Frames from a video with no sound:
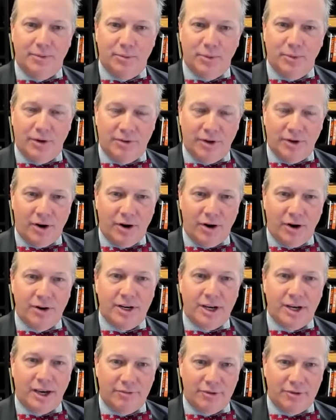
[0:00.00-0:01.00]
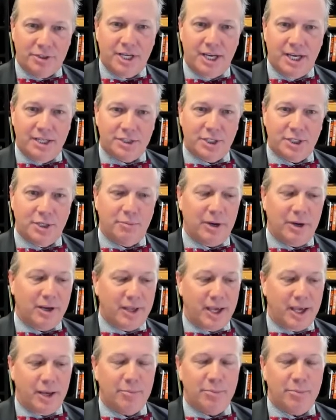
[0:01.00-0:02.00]
we have a hard conversation
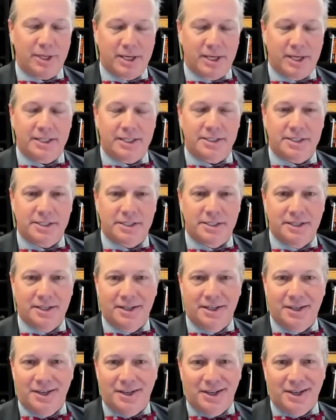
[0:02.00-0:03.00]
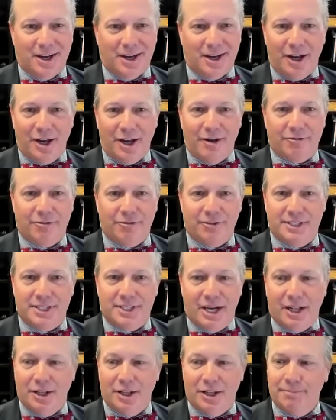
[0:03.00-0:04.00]
about that, because I often
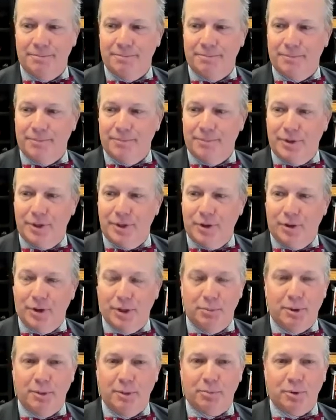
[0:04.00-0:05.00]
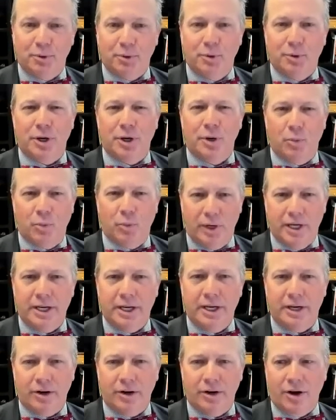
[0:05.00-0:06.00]
tell them the only people who are going to win
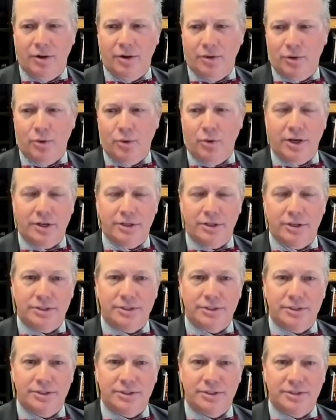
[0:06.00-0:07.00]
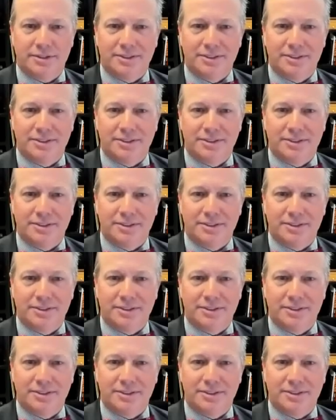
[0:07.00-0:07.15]
here are the lawyers.